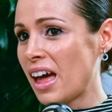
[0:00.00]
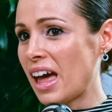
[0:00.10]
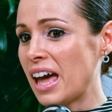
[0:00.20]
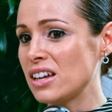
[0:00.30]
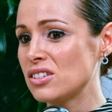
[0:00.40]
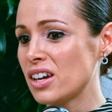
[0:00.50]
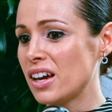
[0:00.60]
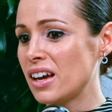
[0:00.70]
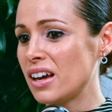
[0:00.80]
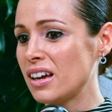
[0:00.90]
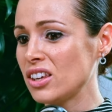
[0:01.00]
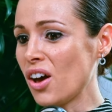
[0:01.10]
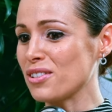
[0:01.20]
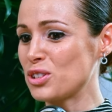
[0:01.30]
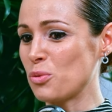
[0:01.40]
And
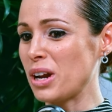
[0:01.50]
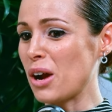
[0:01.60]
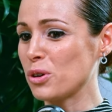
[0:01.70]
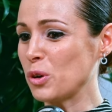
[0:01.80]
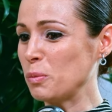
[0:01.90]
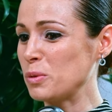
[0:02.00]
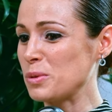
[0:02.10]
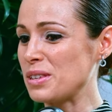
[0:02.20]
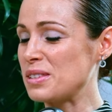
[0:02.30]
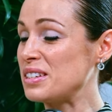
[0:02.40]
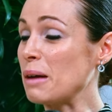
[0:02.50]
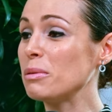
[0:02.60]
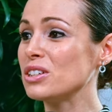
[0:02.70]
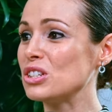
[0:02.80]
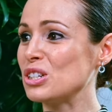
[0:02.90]
so REDi Recruitment was
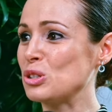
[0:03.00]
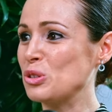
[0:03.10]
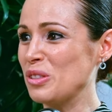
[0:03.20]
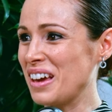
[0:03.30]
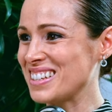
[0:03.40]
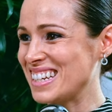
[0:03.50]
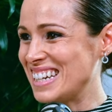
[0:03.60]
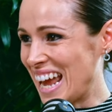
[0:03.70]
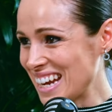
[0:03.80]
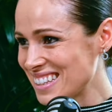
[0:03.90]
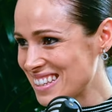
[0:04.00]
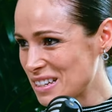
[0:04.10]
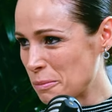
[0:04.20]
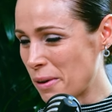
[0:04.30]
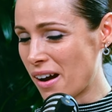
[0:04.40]
established in 2008
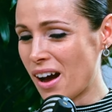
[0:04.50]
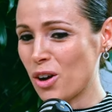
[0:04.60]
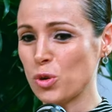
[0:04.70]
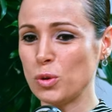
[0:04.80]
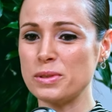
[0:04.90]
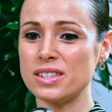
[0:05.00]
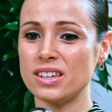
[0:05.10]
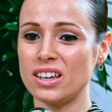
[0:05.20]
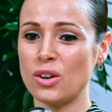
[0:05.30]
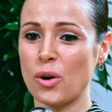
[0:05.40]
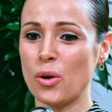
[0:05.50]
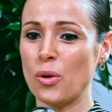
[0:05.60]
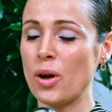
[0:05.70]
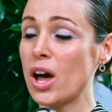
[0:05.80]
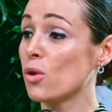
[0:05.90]
by our group
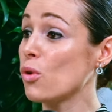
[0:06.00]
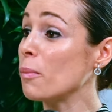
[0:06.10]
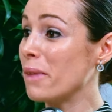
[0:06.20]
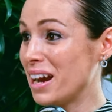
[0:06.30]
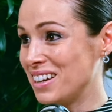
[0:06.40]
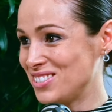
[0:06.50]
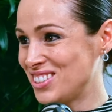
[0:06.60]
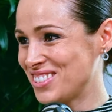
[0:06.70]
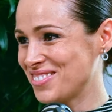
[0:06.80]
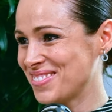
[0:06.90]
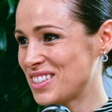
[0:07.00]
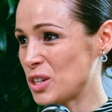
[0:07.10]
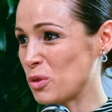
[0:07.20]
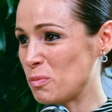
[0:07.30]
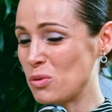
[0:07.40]
CEO, Rob Mailage.
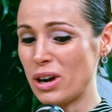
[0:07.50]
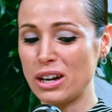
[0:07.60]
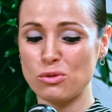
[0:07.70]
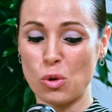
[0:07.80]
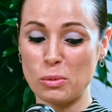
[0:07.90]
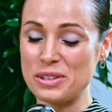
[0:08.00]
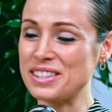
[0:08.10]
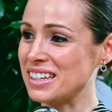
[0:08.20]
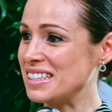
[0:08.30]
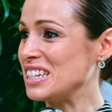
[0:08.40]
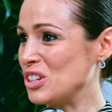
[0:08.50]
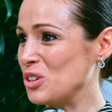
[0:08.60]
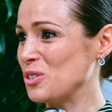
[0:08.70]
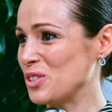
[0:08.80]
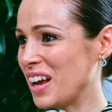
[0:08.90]
So we've been running for almost 16
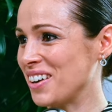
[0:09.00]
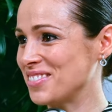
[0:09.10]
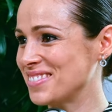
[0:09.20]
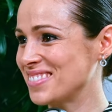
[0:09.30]
years now.